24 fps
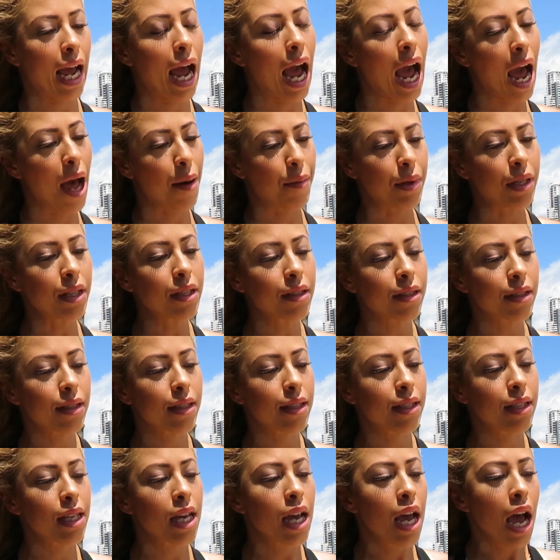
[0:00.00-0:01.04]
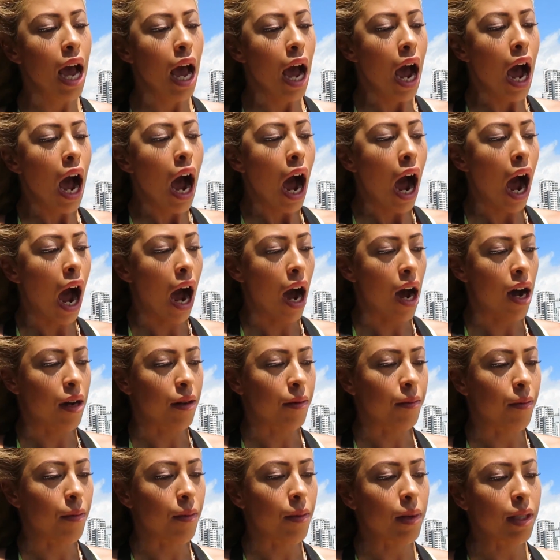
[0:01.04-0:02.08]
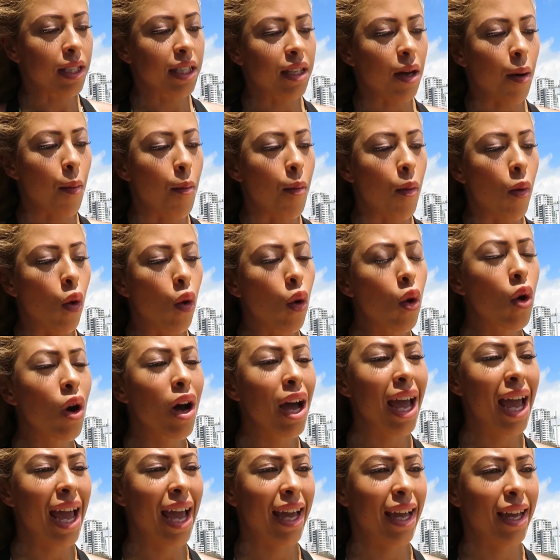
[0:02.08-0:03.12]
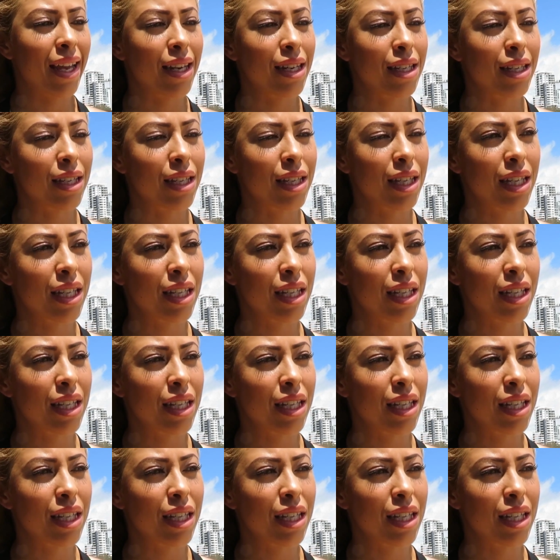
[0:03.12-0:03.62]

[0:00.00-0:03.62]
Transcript: habits some more. And